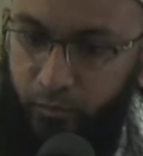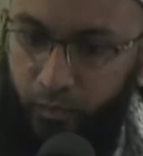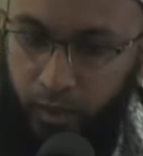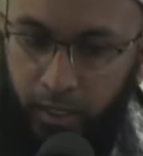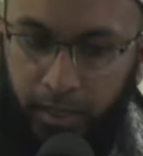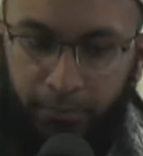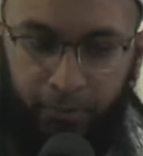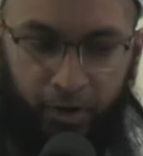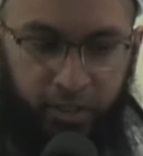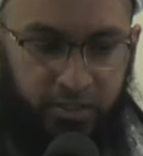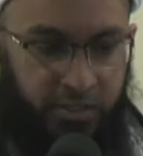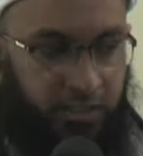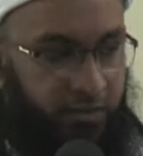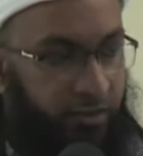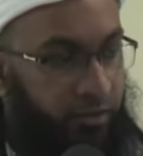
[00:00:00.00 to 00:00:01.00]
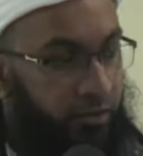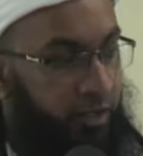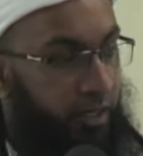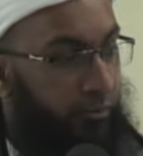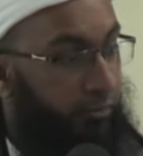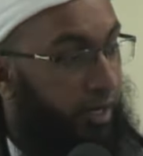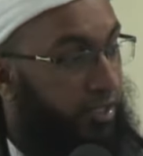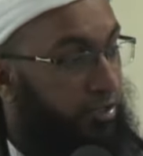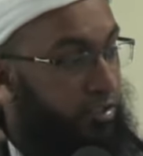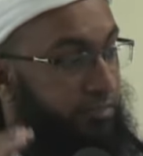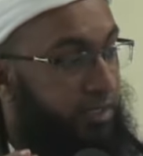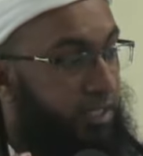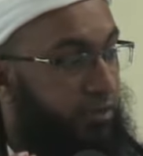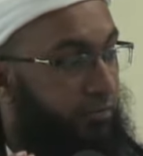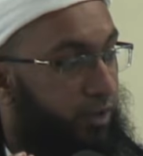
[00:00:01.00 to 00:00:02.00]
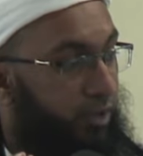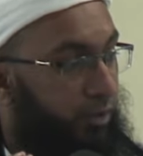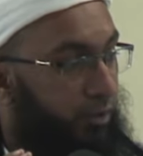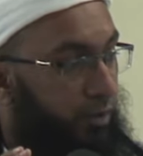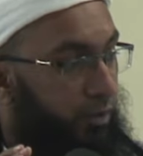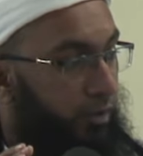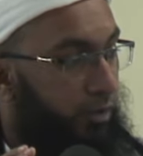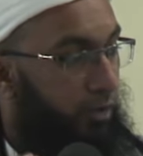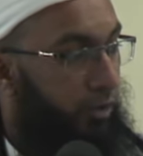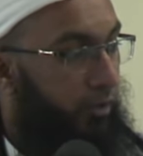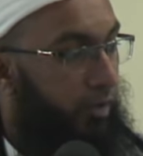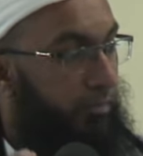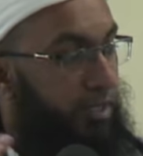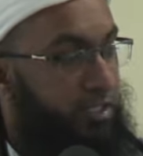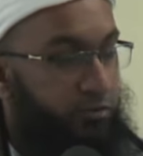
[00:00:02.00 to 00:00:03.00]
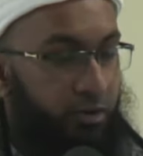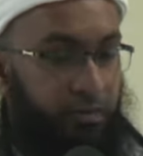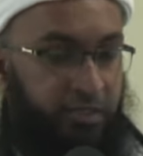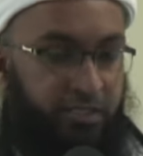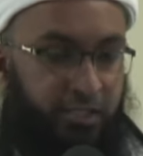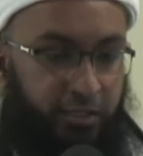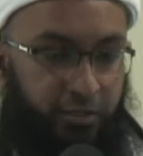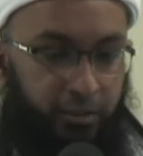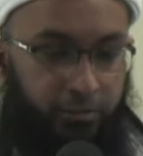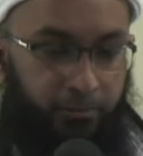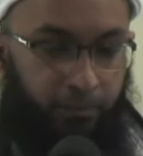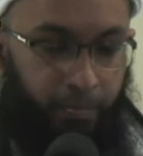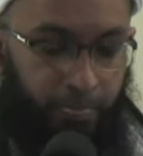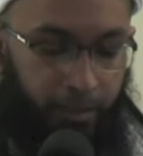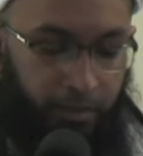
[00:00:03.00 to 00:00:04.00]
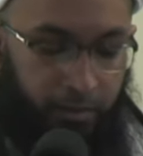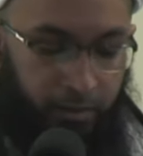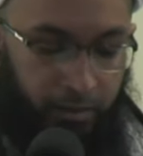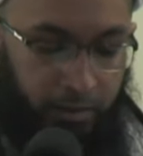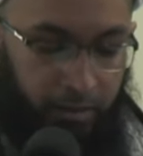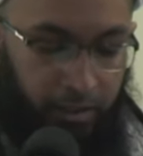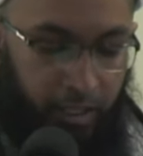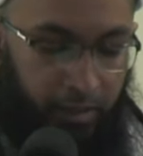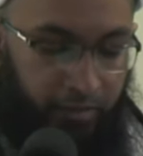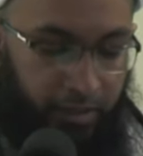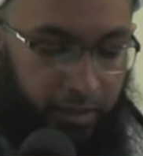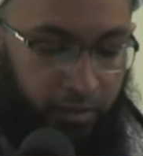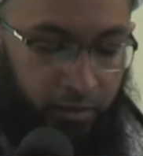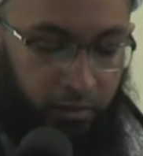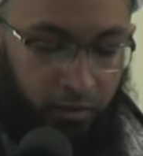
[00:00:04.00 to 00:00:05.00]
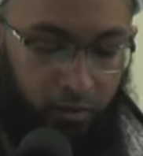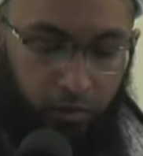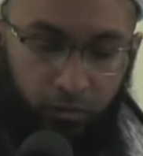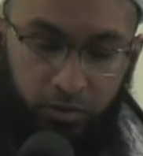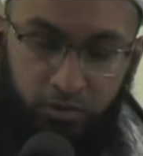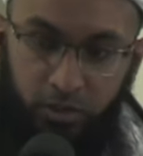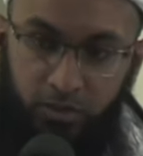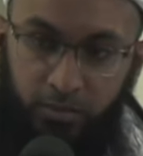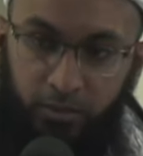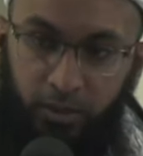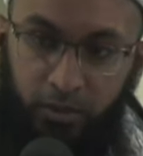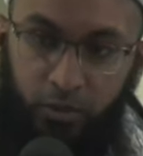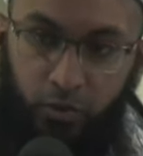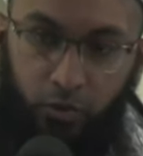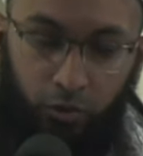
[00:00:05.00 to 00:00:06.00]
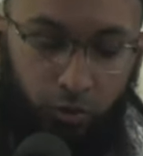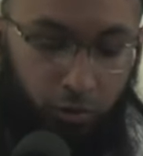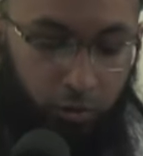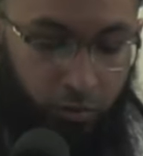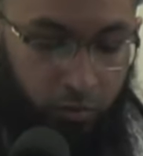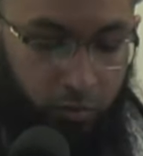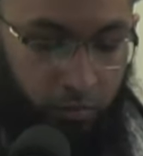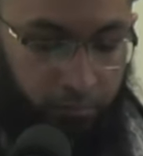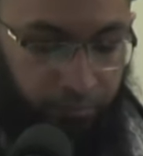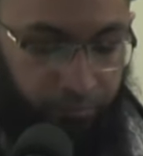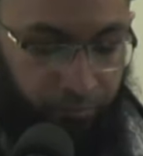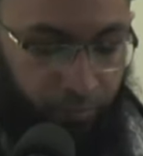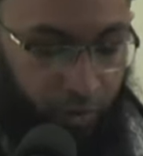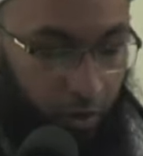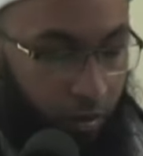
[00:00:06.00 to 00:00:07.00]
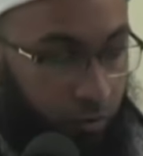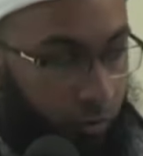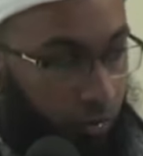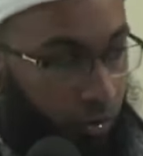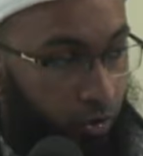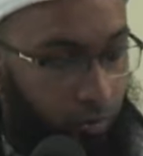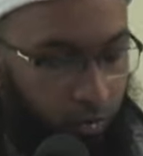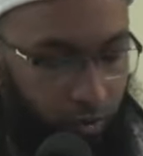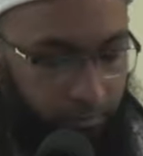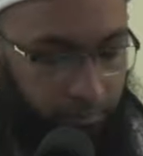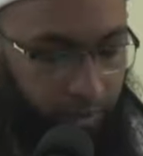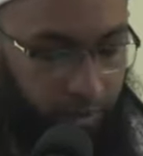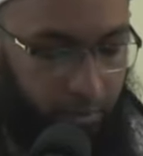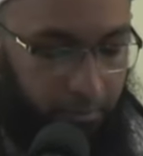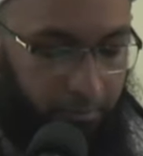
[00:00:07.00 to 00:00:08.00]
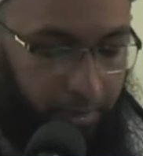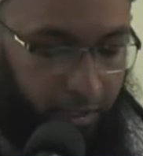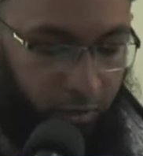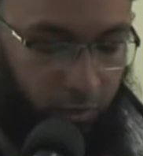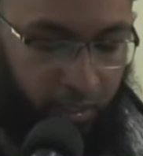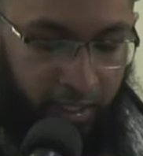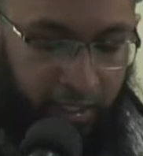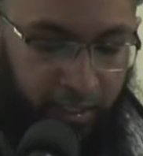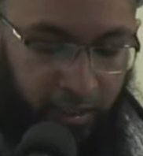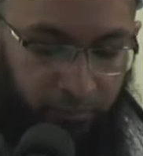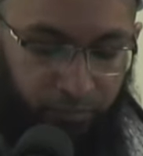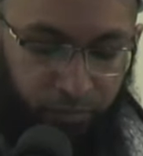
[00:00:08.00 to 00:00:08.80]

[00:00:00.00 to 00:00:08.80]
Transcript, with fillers: A person is either a righteous believer or a miserable sinner. And then Rasulullah continued, Kullukum or Kulluhum Banu Adam,